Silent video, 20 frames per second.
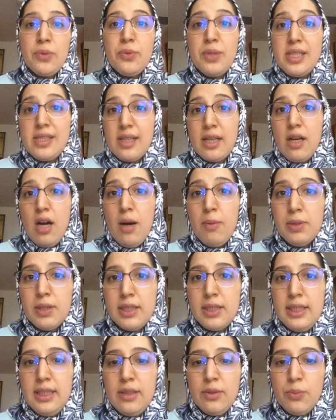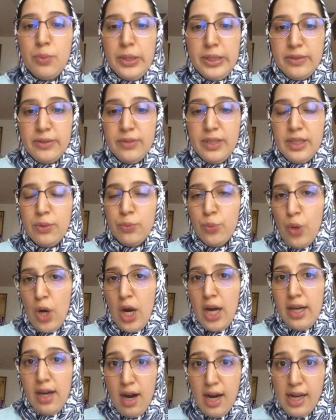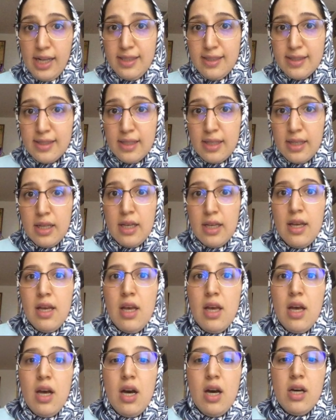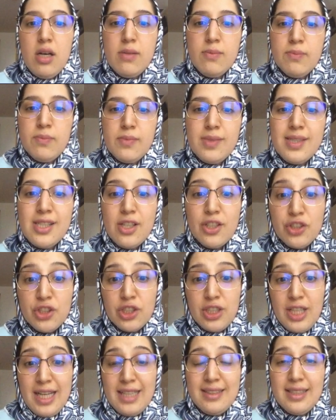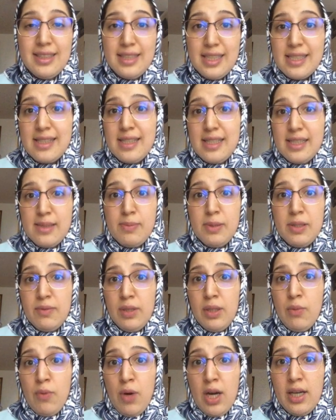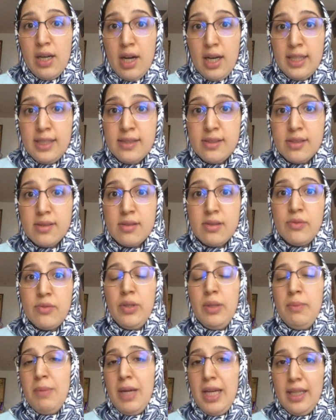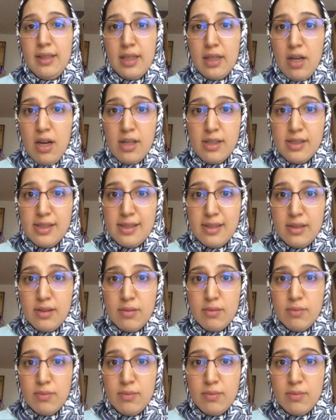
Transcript: is a coupling between yi's such that the distance between yi's remain a constant,